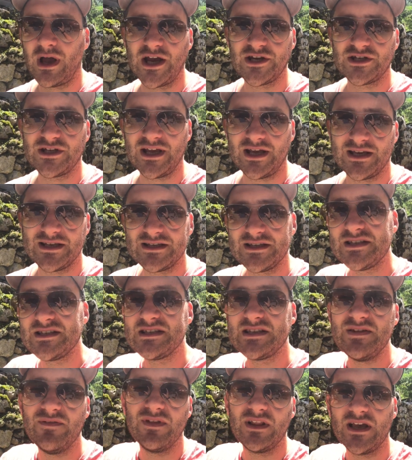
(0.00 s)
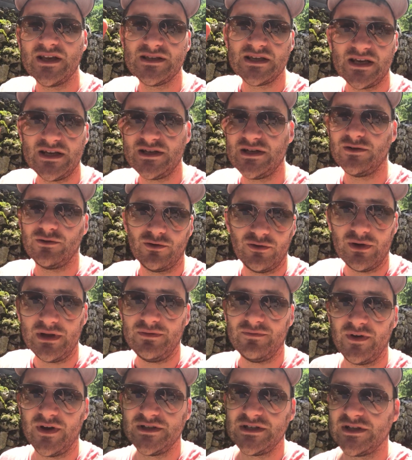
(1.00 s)
hashtag civilization, or
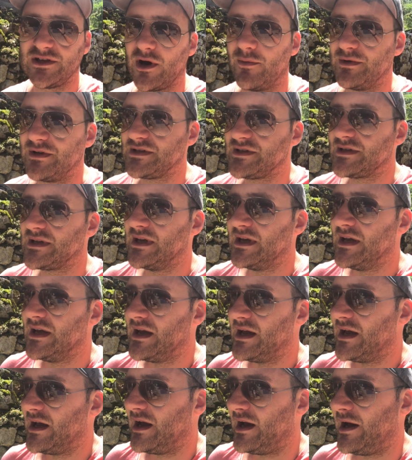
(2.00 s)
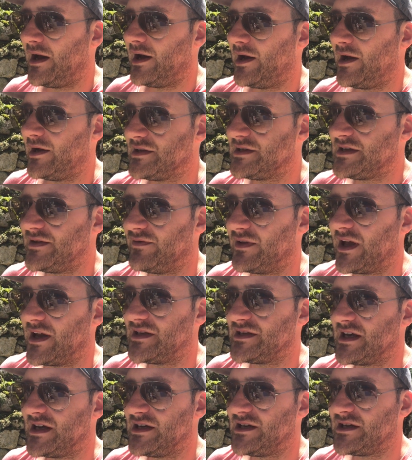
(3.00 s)
inverted commas
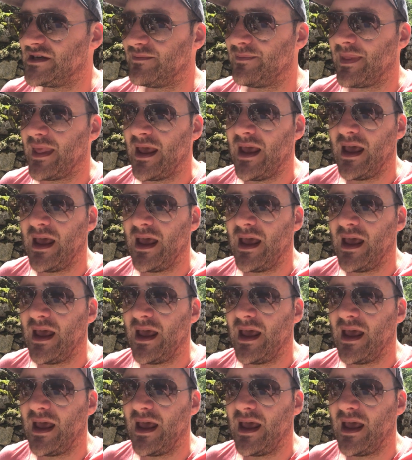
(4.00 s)
civilization.